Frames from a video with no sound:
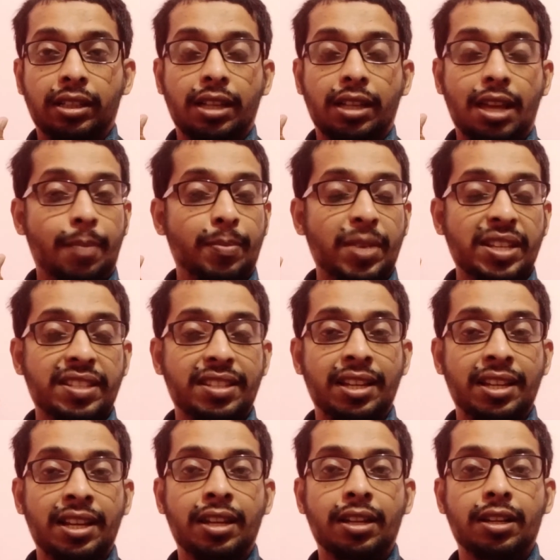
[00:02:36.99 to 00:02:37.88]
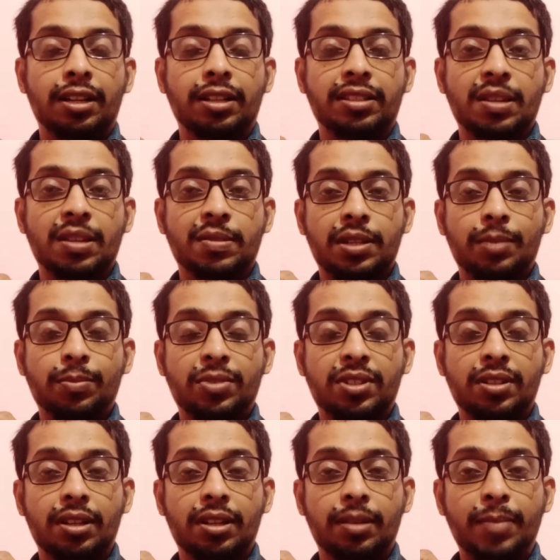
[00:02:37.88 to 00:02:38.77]
MSc in
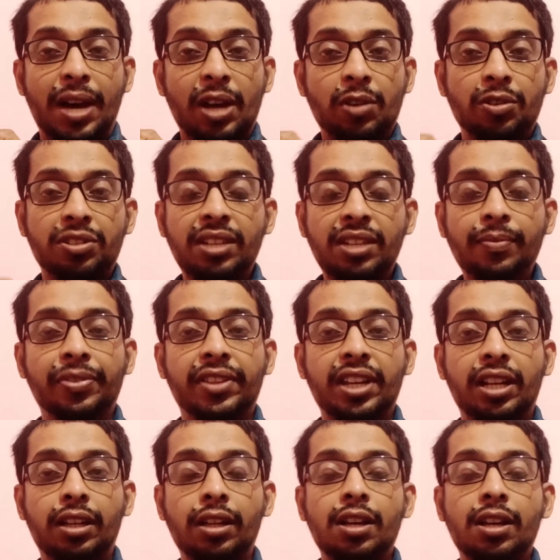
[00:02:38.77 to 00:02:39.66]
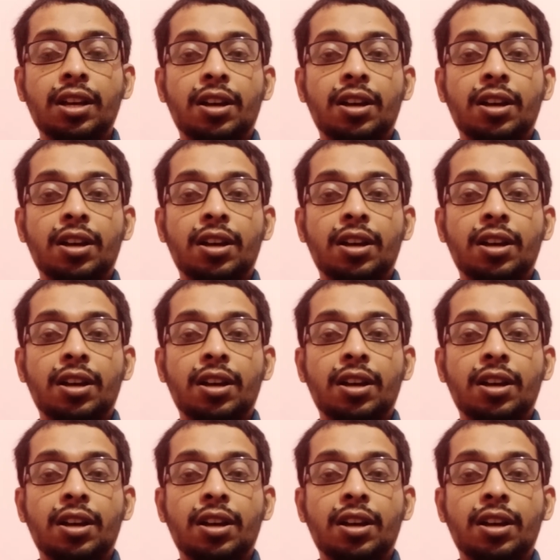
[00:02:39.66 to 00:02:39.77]
systems biology, then